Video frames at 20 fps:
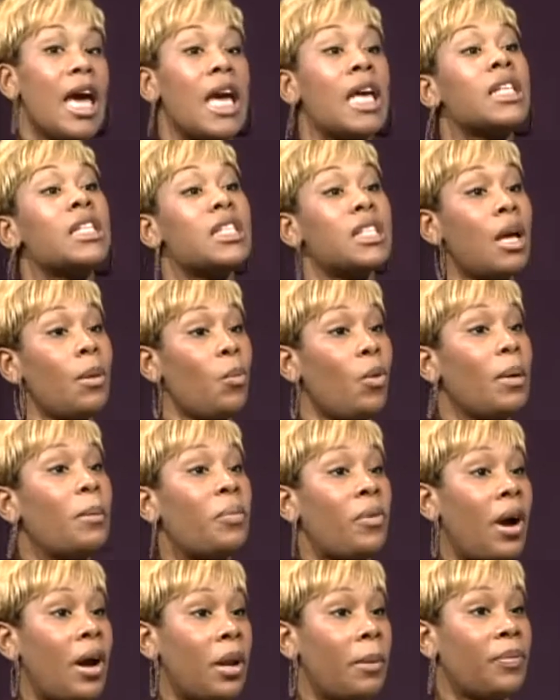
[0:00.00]
And someone
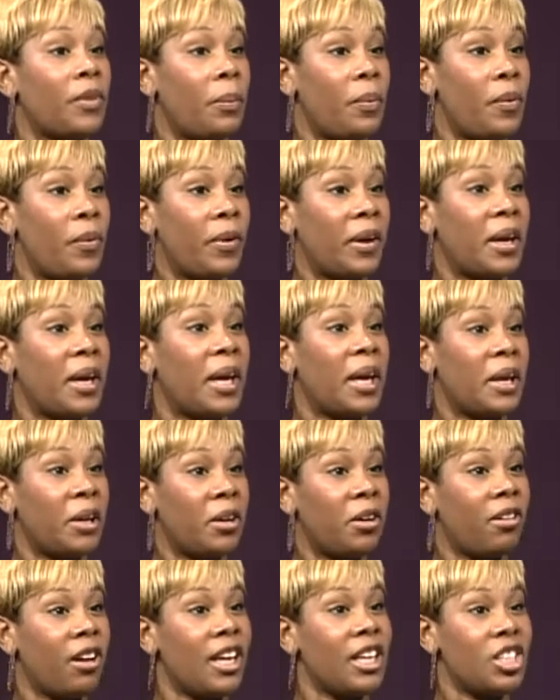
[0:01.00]
brought up the point
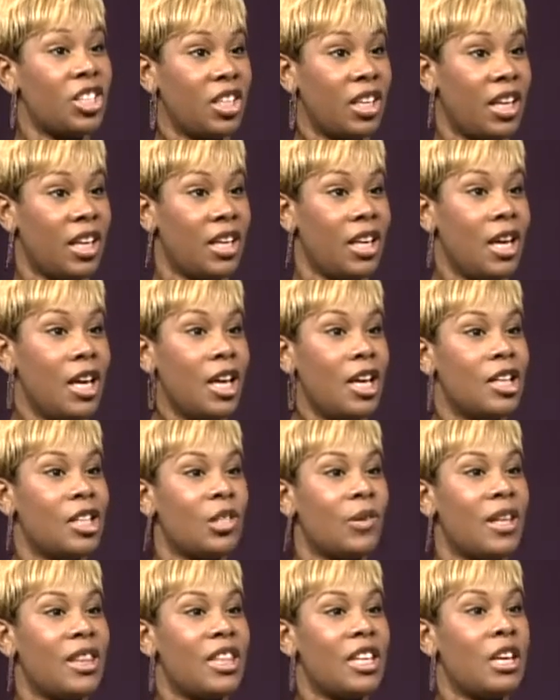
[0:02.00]
integration.
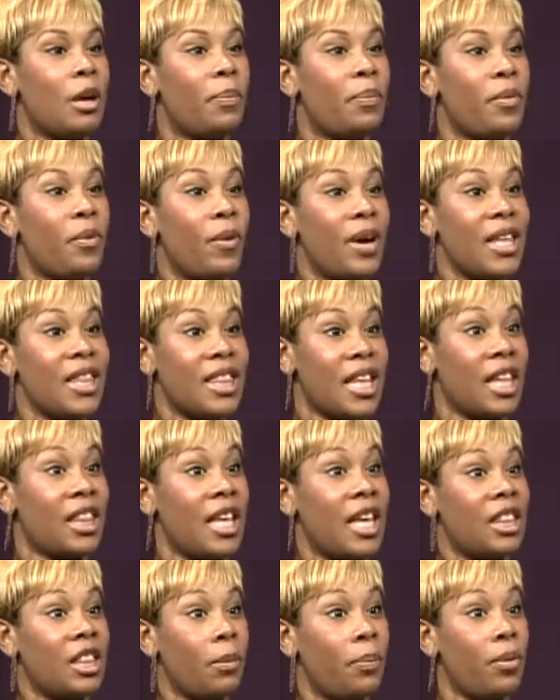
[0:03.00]
So at the point that
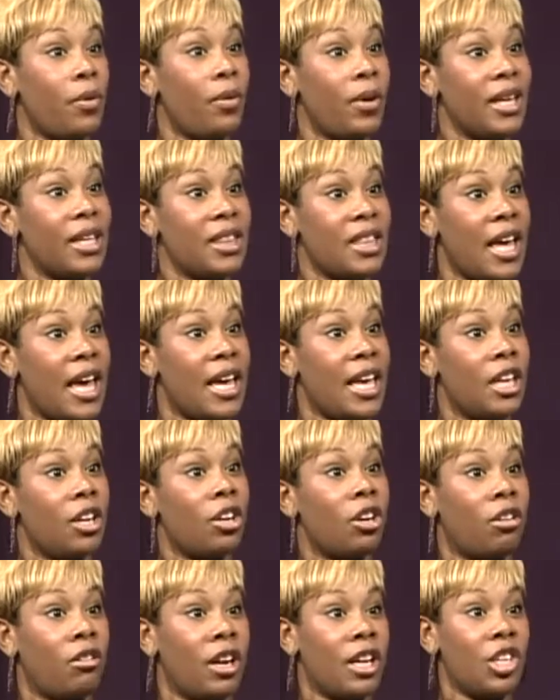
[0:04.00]
point that
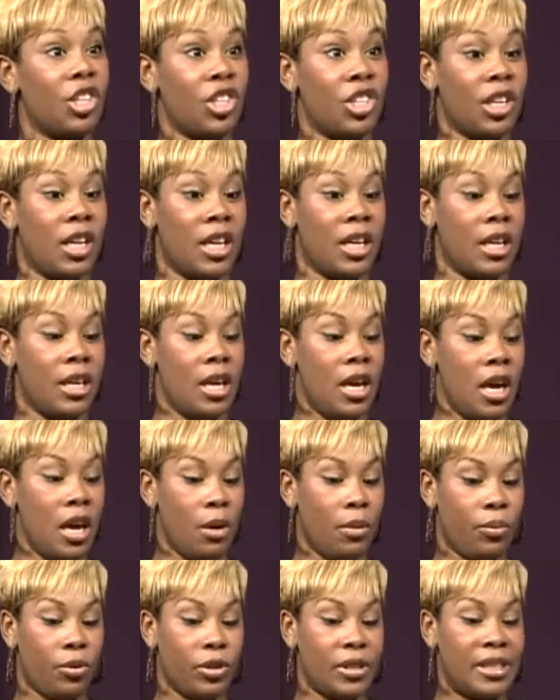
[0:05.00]
integration
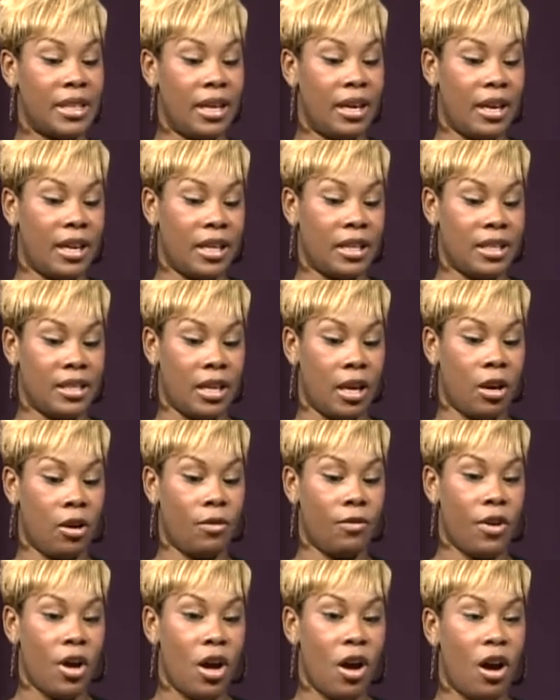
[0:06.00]
presented
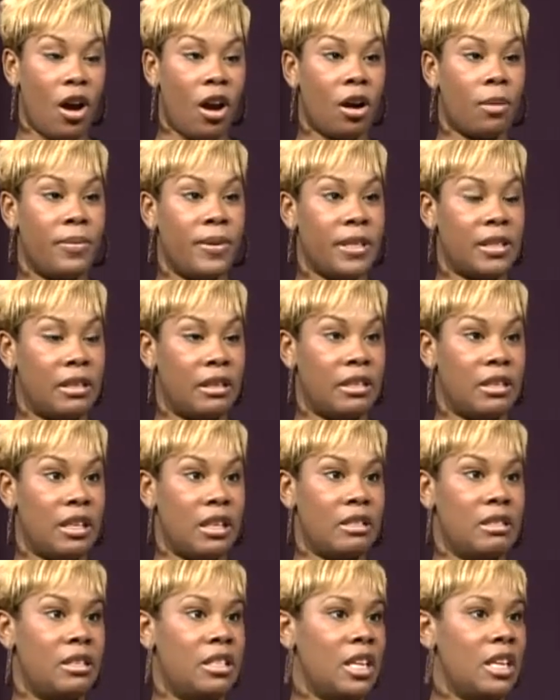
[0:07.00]
itself, our
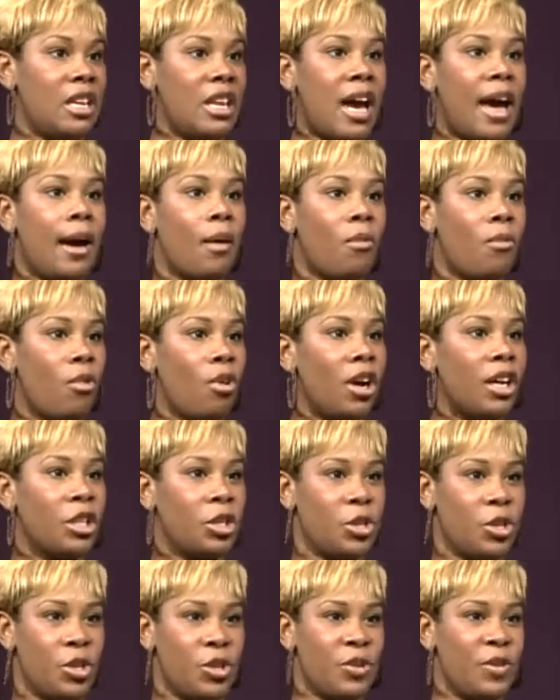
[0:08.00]
businesses did not want
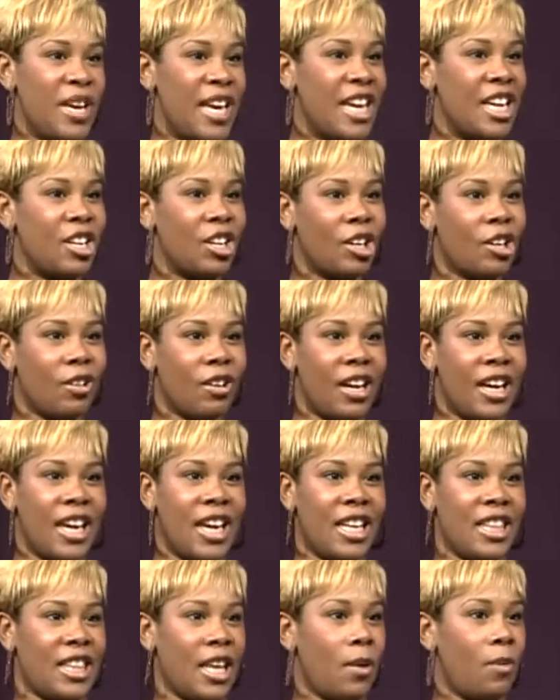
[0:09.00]
to
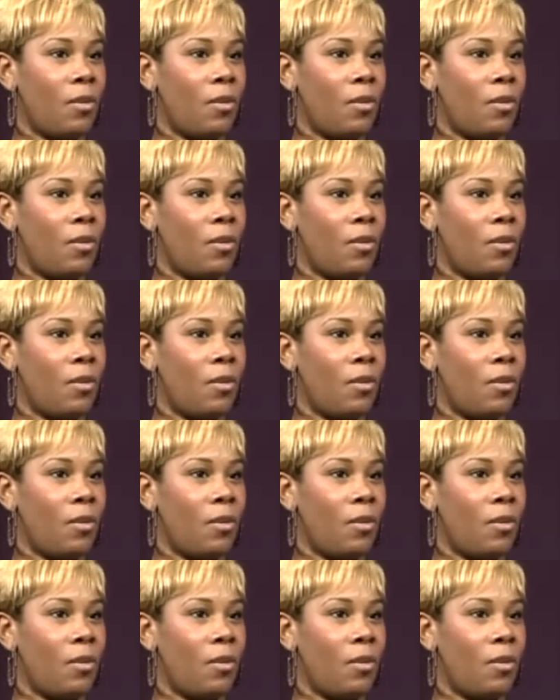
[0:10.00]
integrate. They